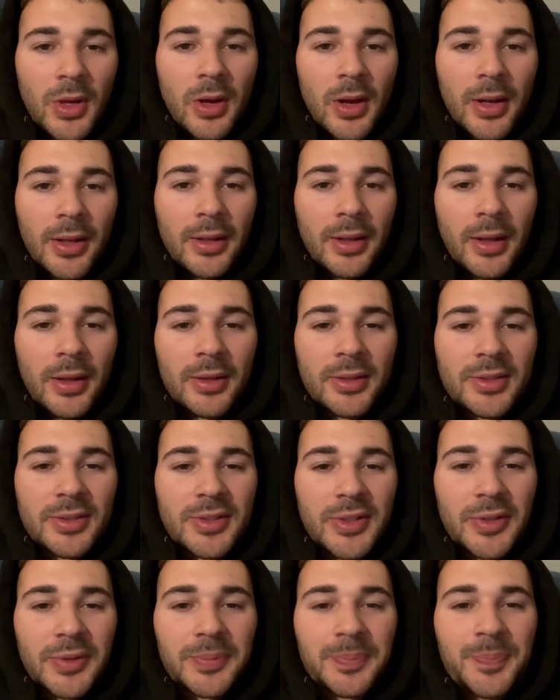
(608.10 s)
right, guys.
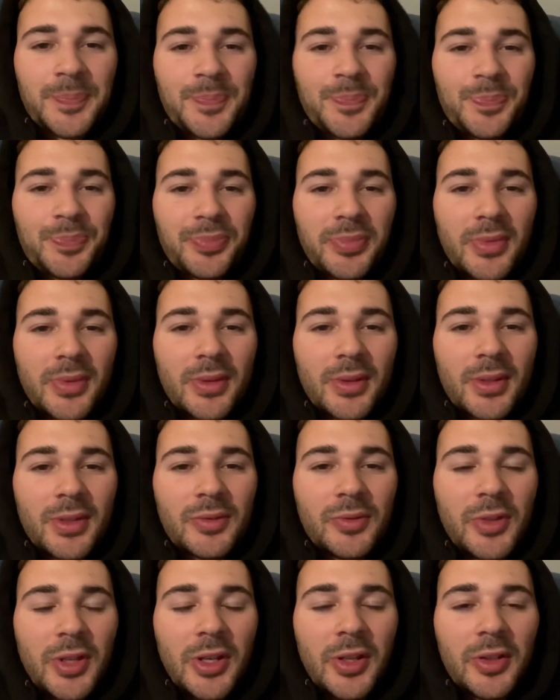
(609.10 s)
So this
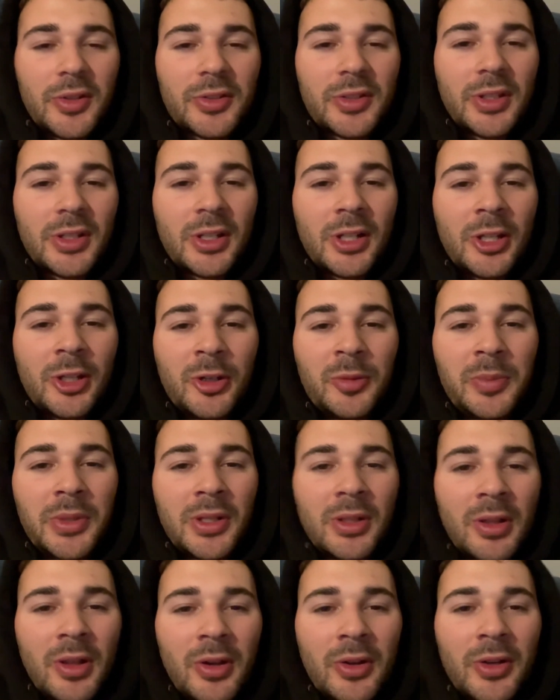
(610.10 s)
video is getting a little bit
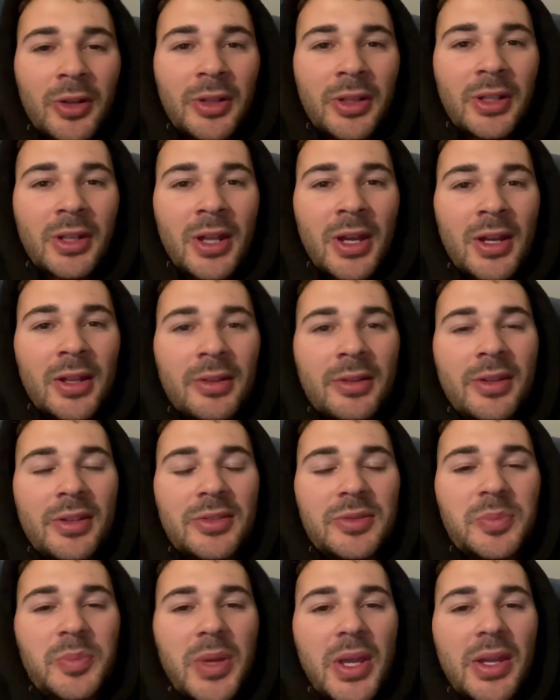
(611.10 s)
longer than I
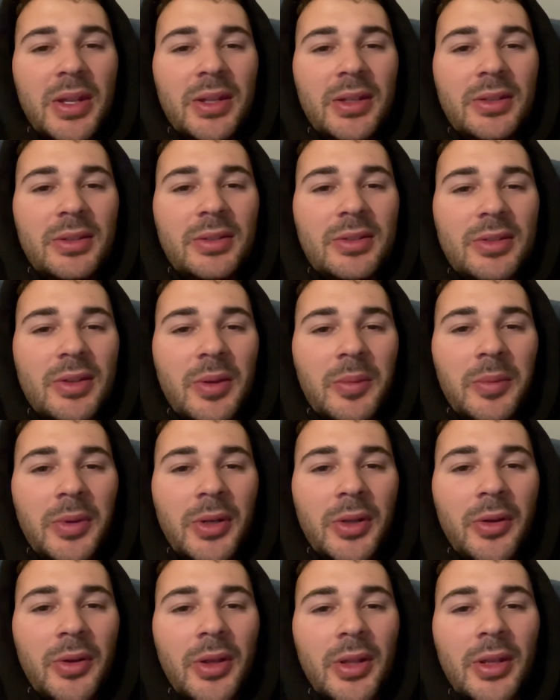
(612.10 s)
anticipated, so I'm going to
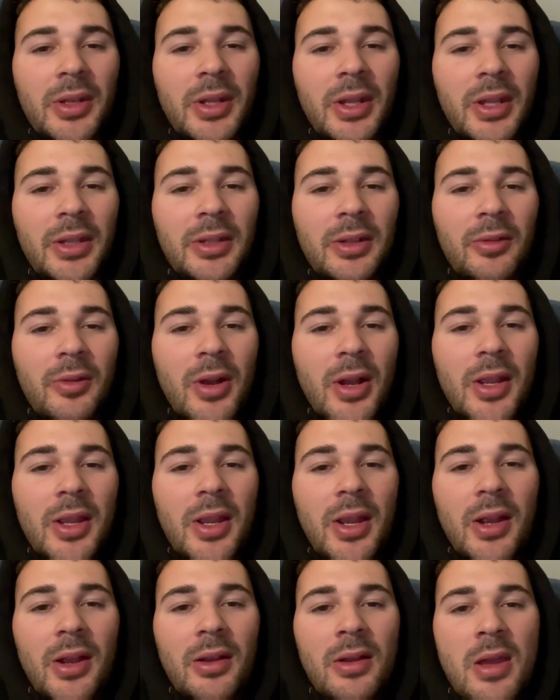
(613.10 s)
go ahead and end it right
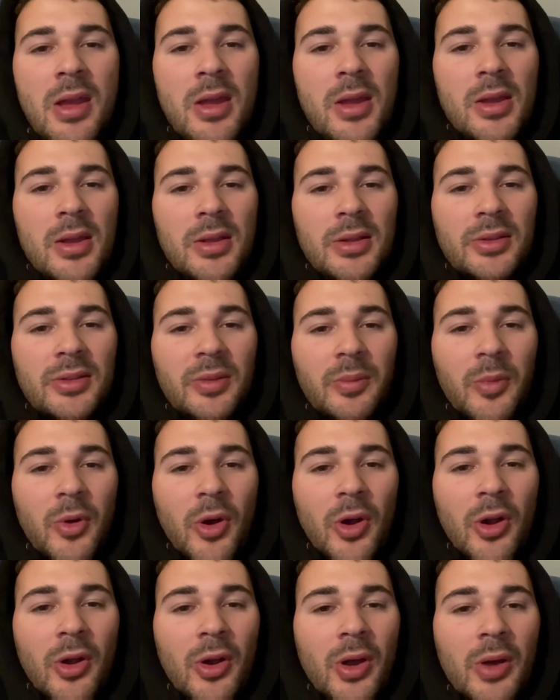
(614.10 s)
here.
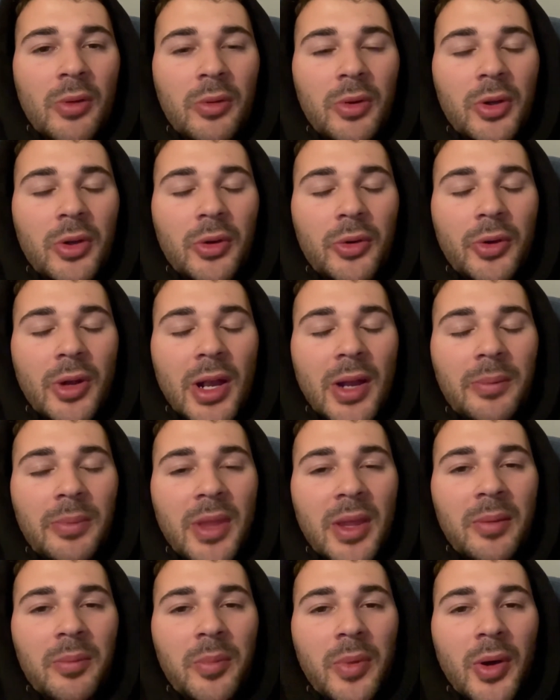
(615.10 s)
Tomorrow I will go grab
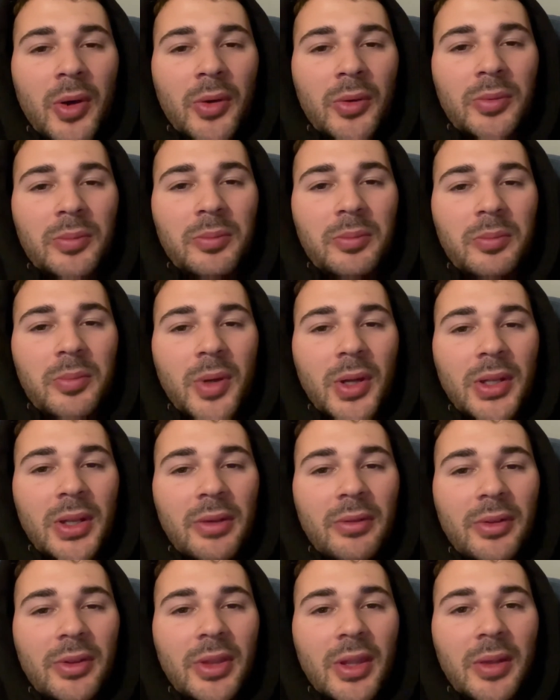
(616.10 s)
that bolt, button
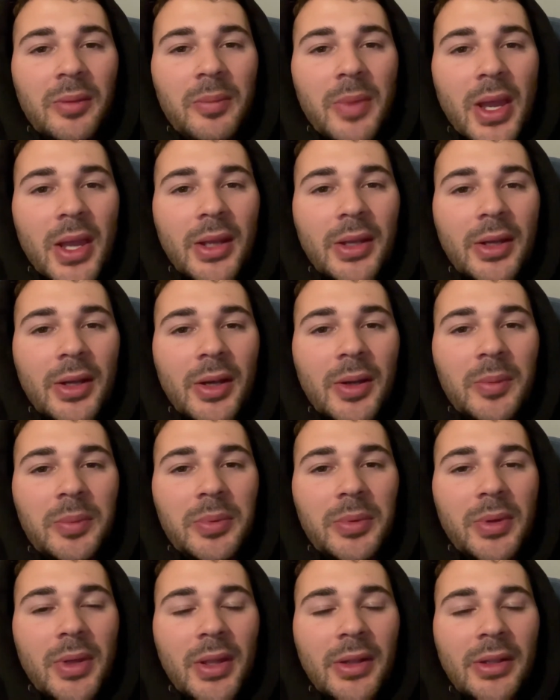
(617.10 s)
everything back
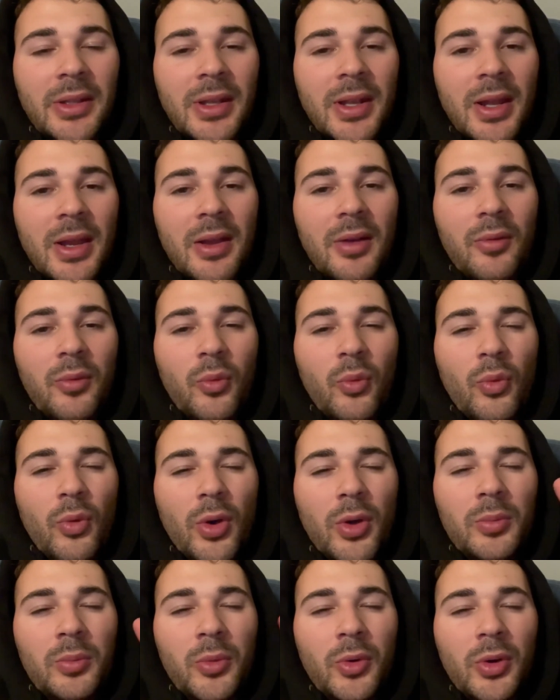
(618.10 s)
up, and then I have
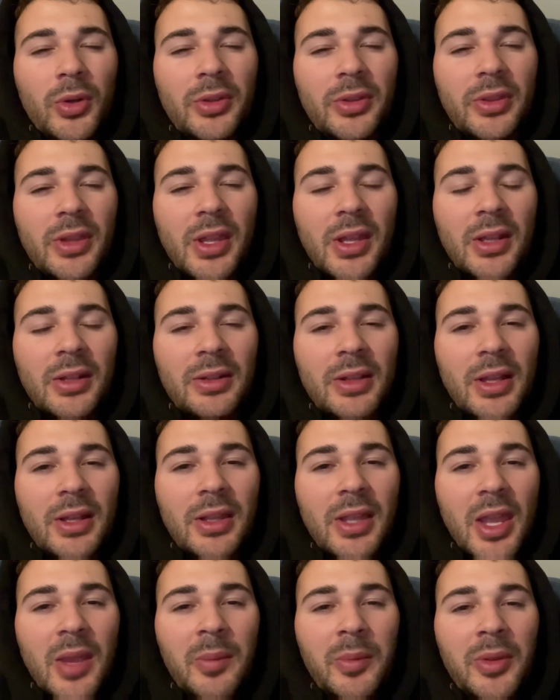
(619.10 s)
one more thing that
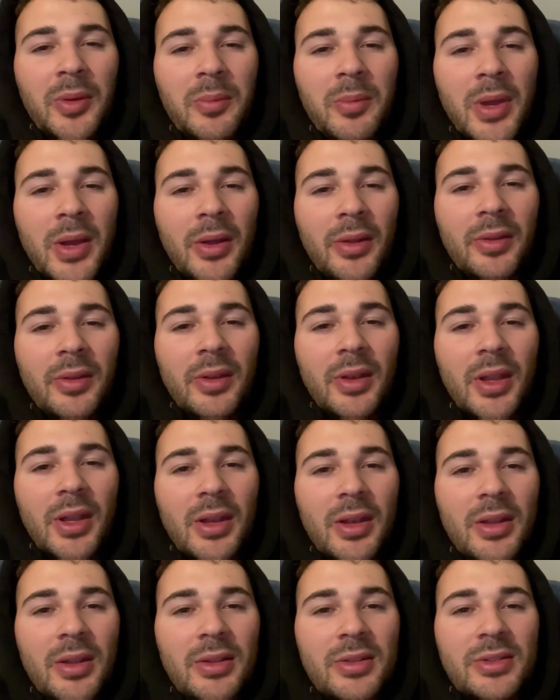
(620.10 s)
came in the mail today to
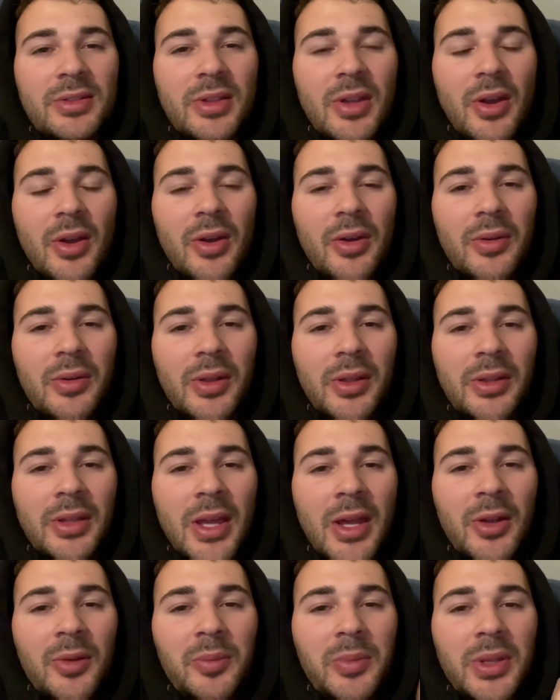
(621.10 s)
install, and
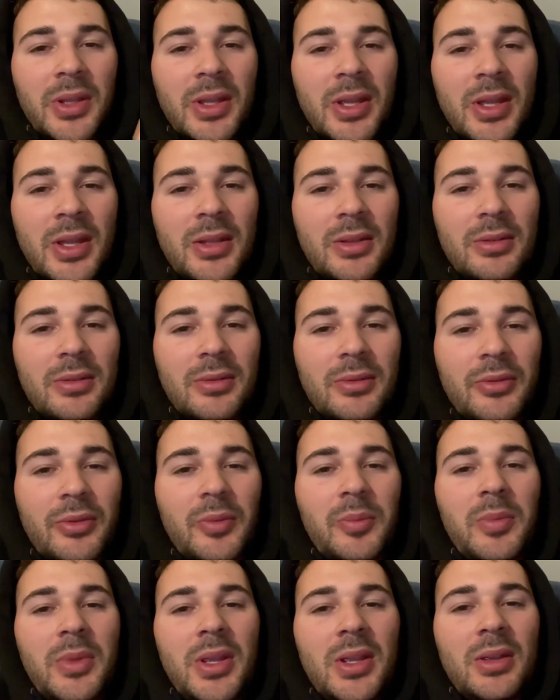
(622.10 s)
that'll be it for
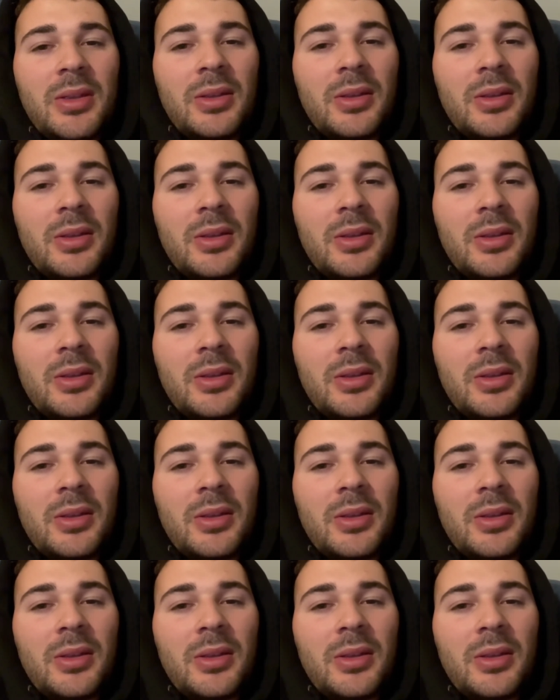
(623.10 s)
me,